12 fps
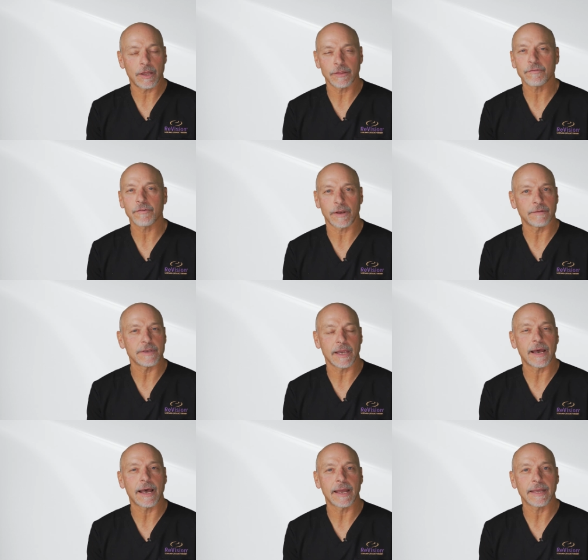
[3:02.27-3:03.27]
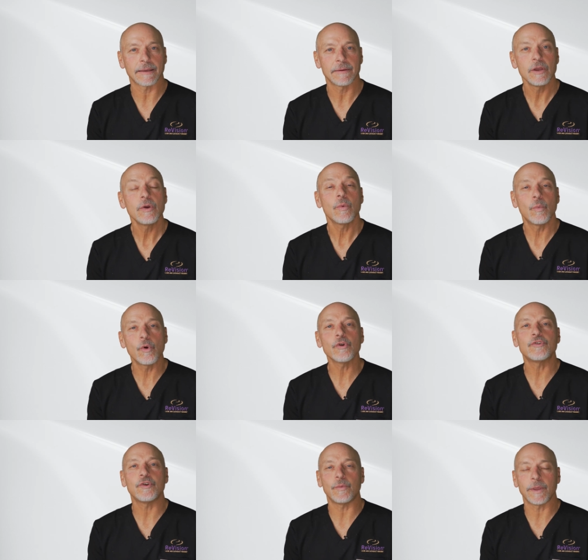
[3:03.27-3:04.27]
on the front of the eye, we're
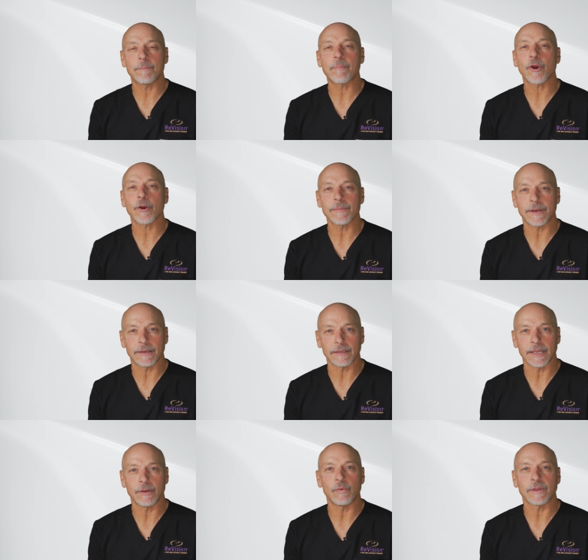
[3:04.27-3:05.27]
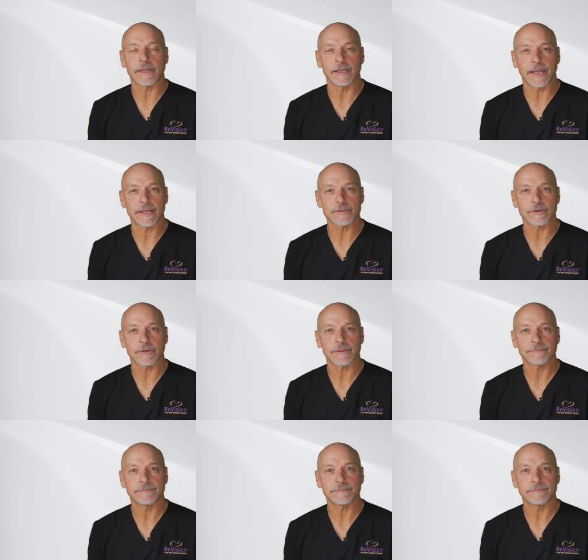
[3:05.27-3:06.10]
doing permanently with a laser.